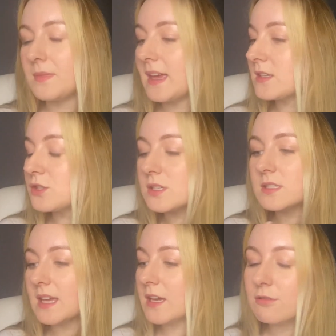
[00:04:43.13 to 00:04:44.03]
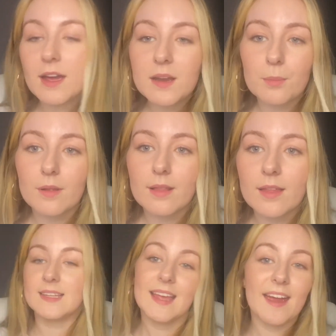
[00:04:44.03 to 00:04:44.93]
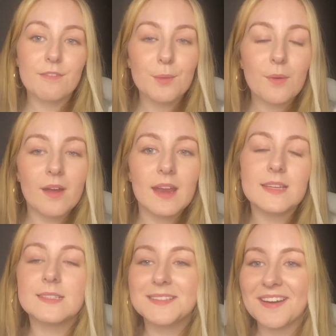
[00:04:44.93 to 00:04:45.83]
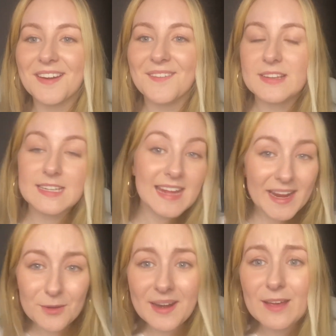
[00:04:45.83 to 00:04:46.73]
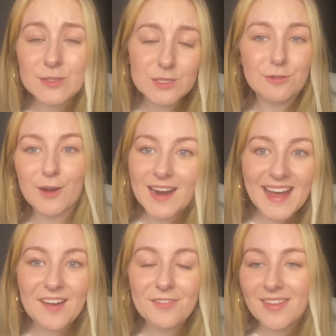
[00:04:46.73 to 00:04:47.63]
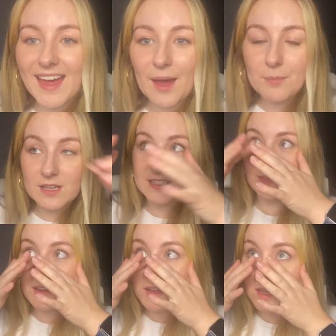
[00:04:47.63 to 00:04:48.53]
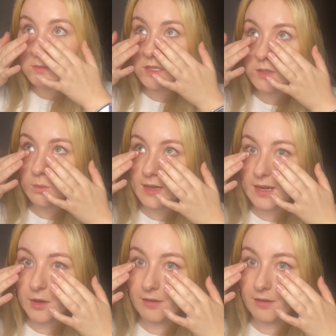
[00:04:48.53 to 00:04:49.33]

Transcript: is just incredible everyone so did anyone else cry laugh at that because I feel like I'm such a weirdo